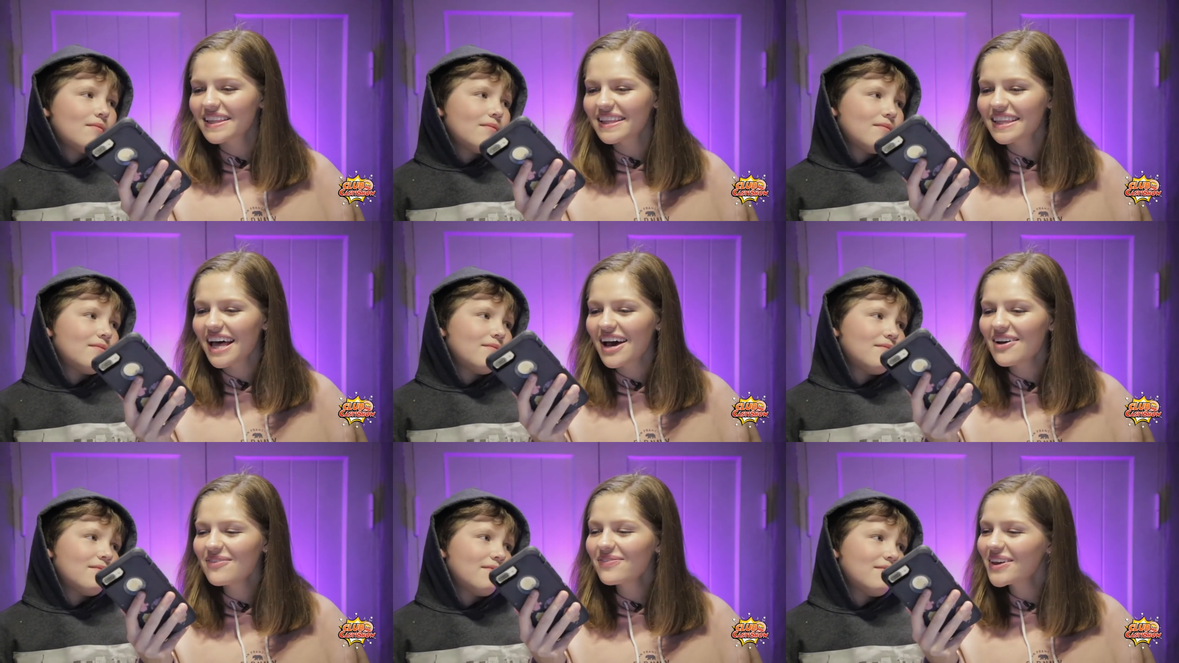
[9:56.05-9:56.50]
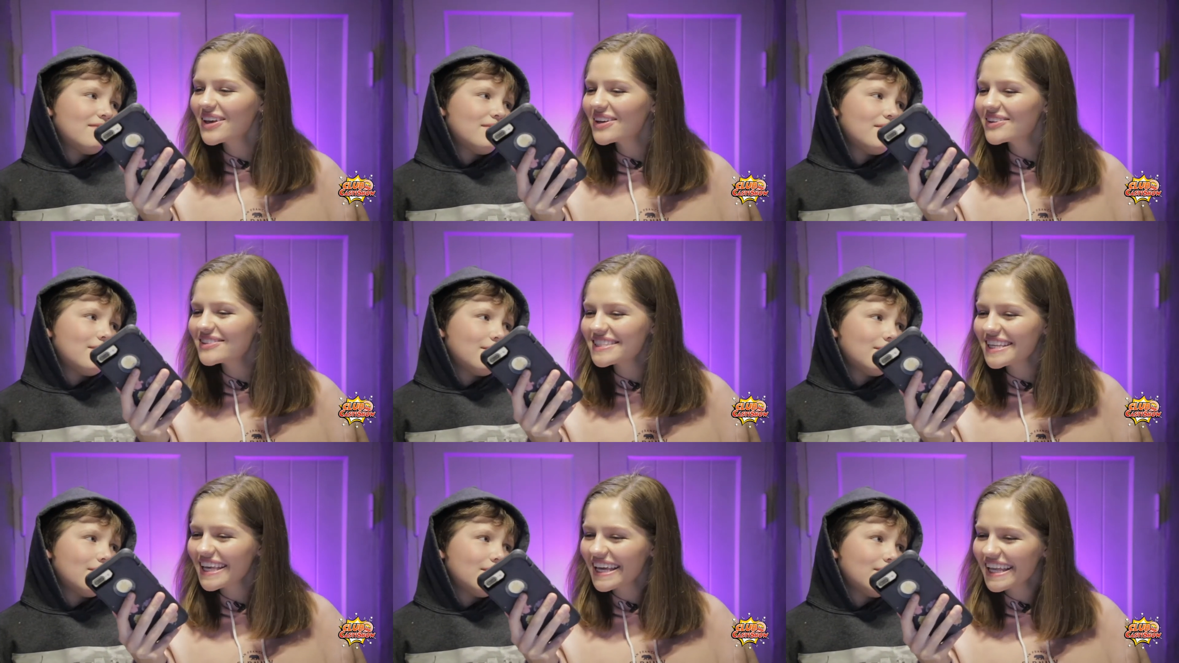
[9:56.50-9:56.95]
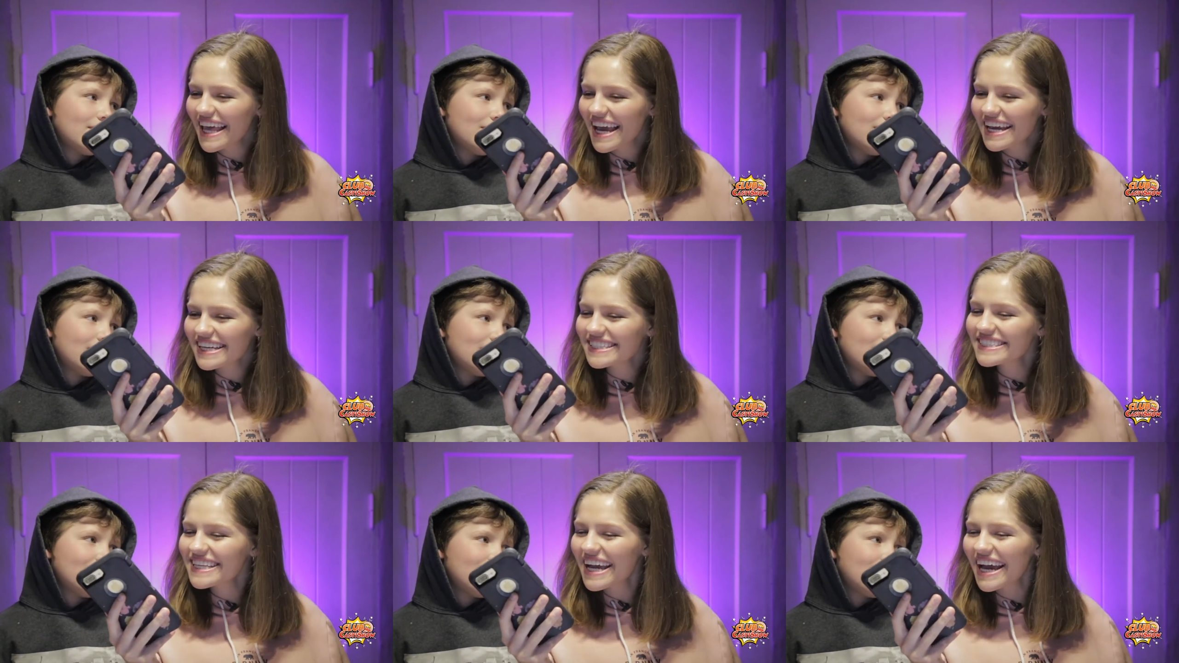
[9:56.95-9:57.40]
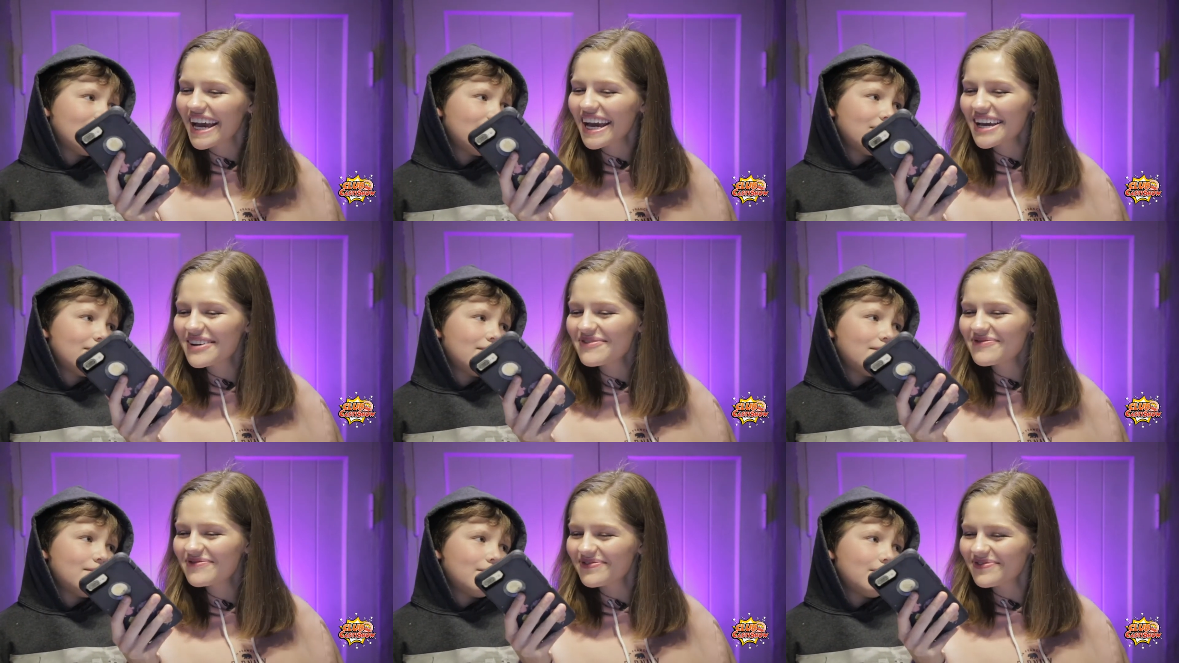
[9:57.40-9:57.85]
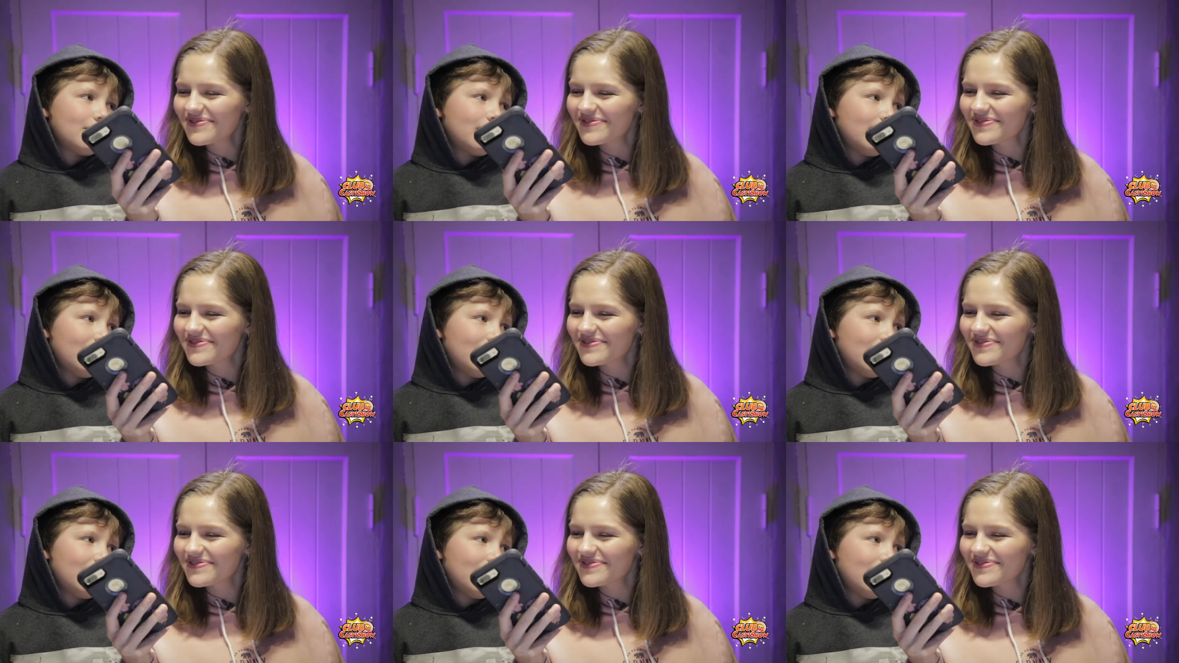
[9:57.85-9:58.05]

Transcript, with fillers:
Speaker 1: Love you, see you next time.